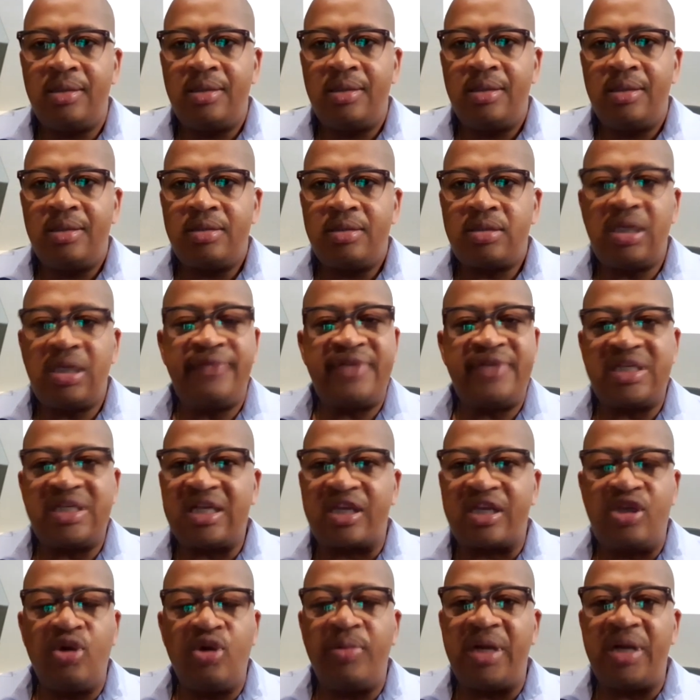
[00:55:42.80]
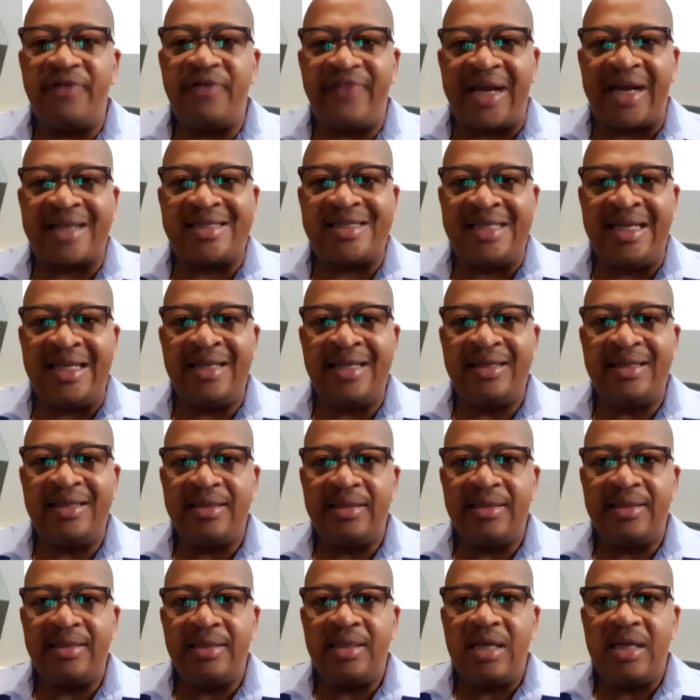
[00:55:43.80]
So if there's a Cuban vaccine,
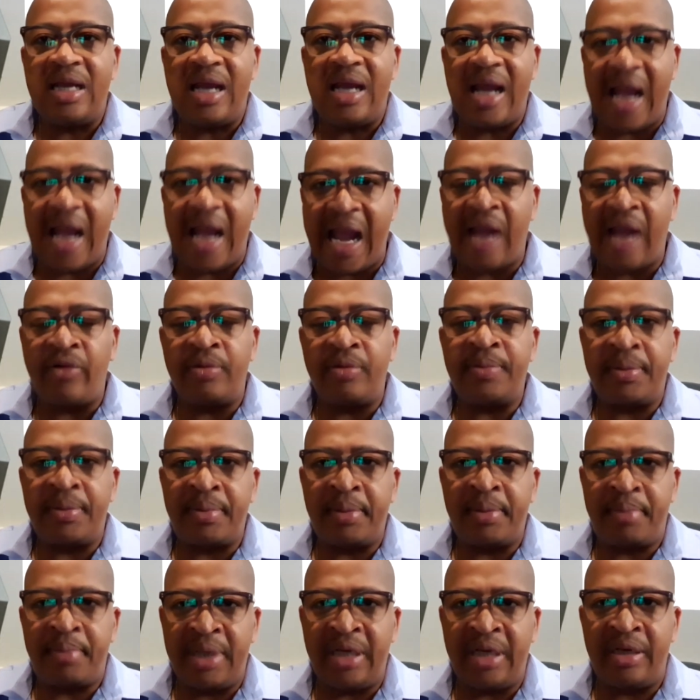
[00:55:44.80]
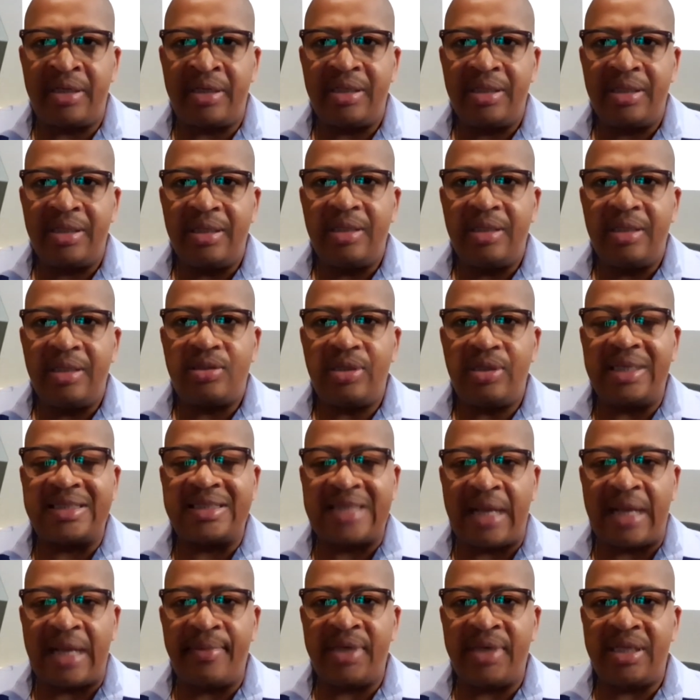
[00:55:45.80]
I would be prepared to
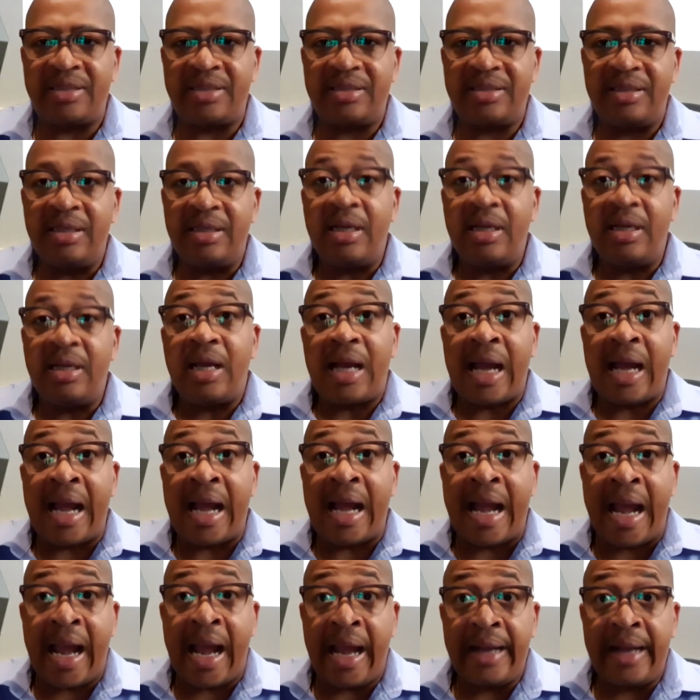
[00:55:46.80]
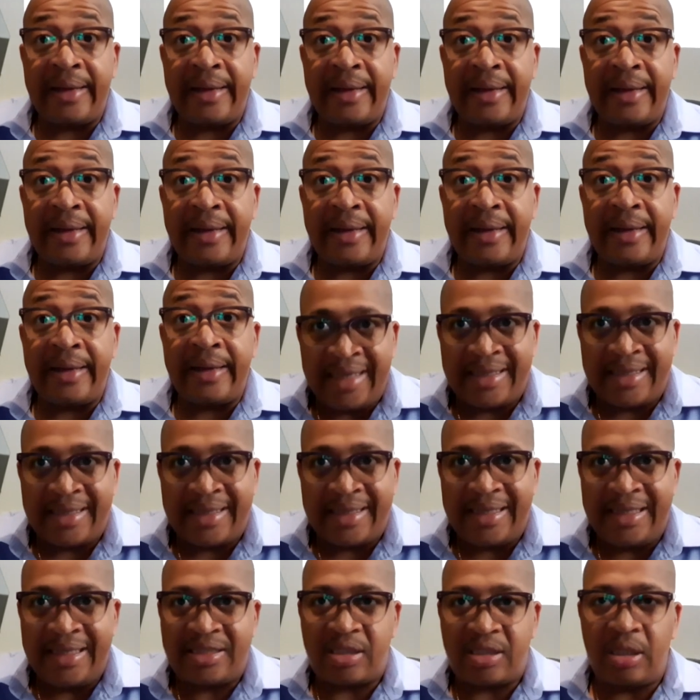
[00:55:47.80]
examine it. I don't think
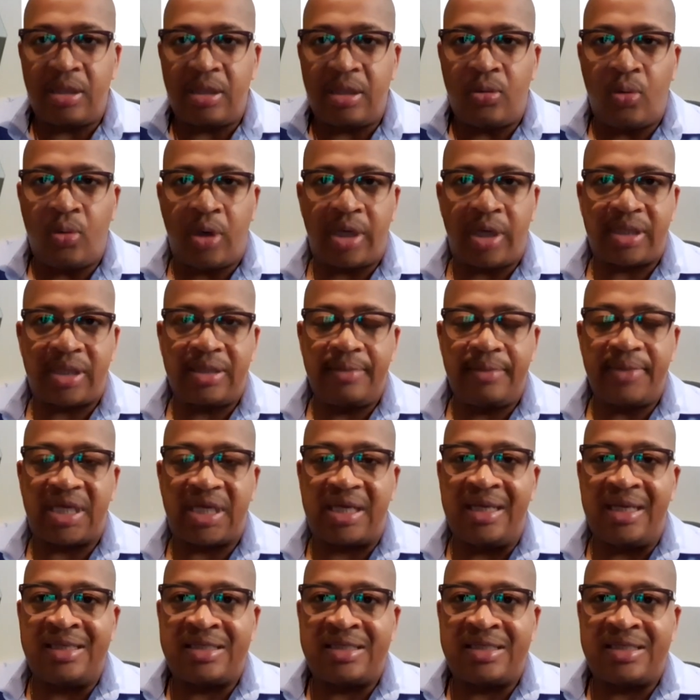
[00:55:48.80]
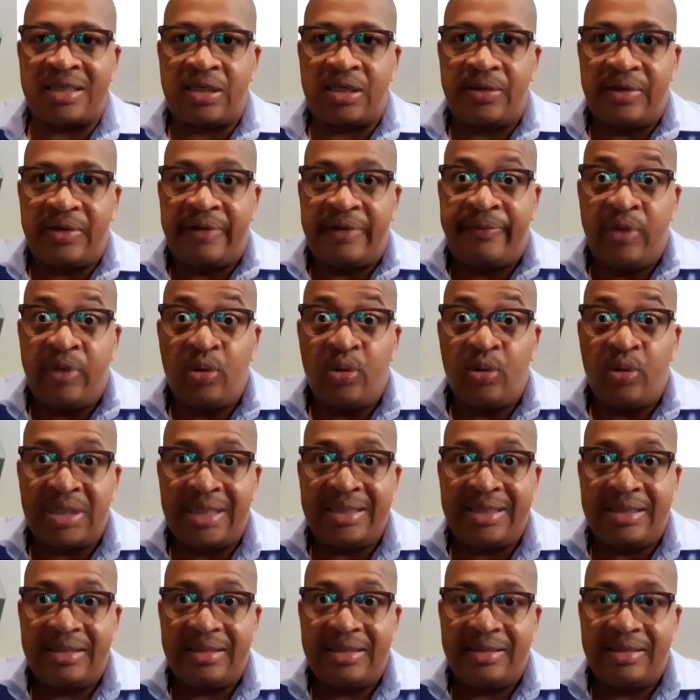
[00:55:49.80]
it's going to work because the mutant,
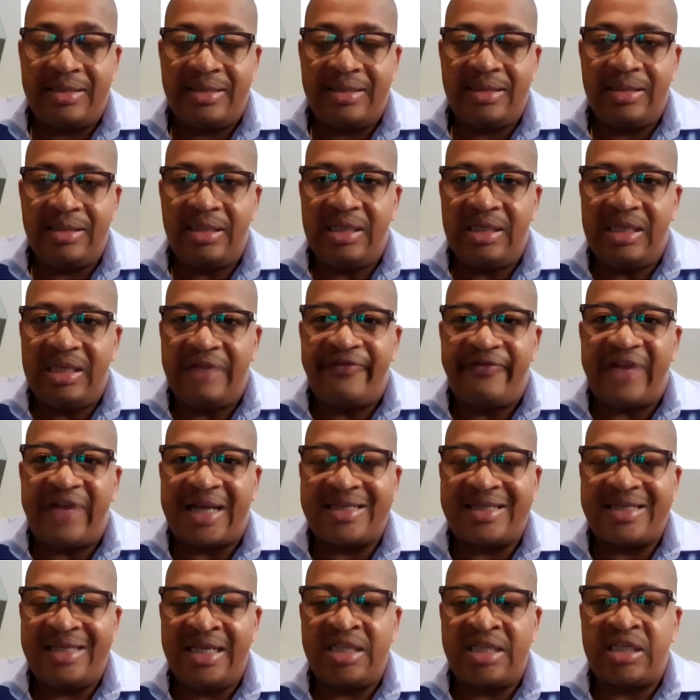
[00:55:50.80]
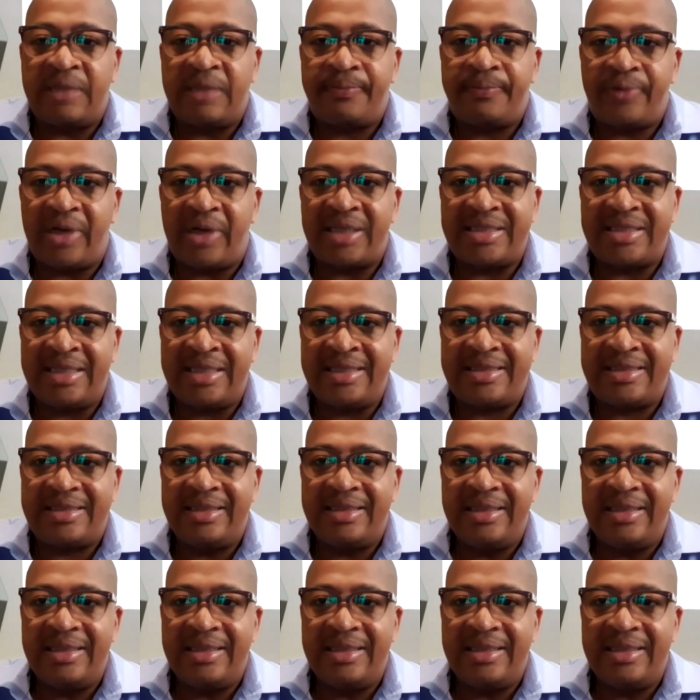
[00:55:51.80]
your vaccination process